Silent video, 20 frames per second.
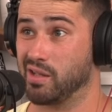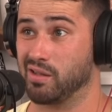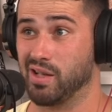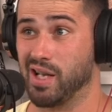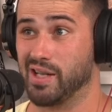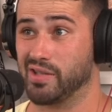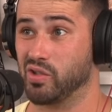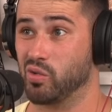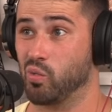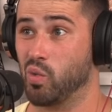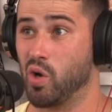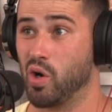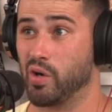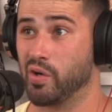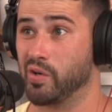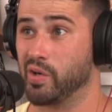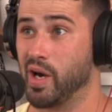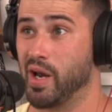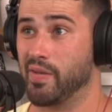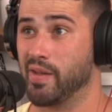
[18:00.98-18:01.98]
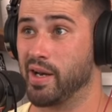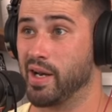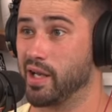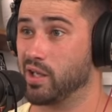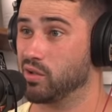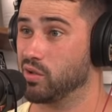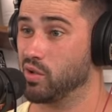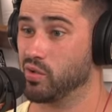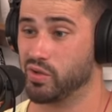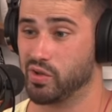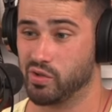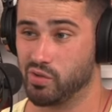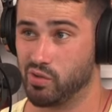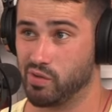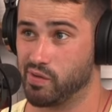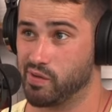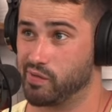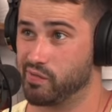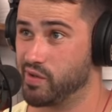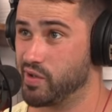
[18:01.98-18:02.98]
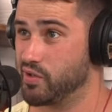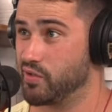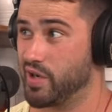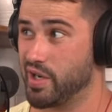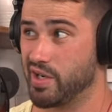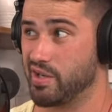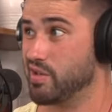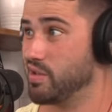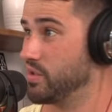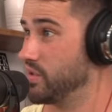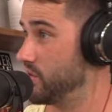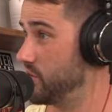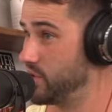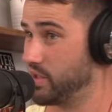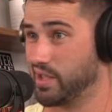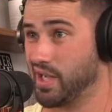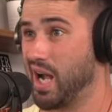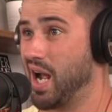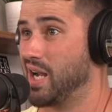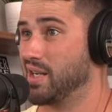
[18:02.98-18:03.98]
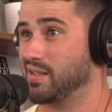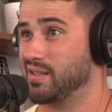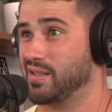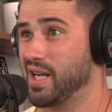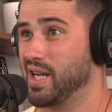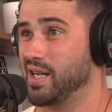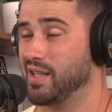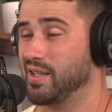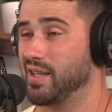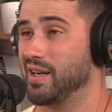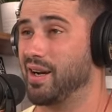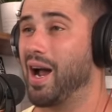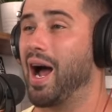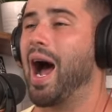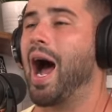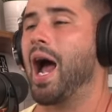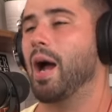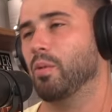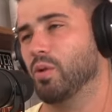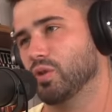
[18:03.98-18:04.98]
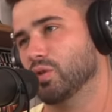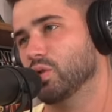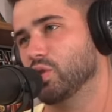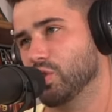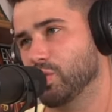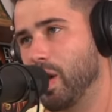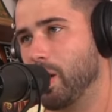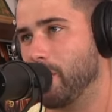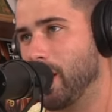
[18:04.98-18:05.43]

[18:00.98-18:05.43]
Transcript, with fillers: a glass of water and then I close the door of the refrigerator and there's a guy standing there, well, the I thing. will lose my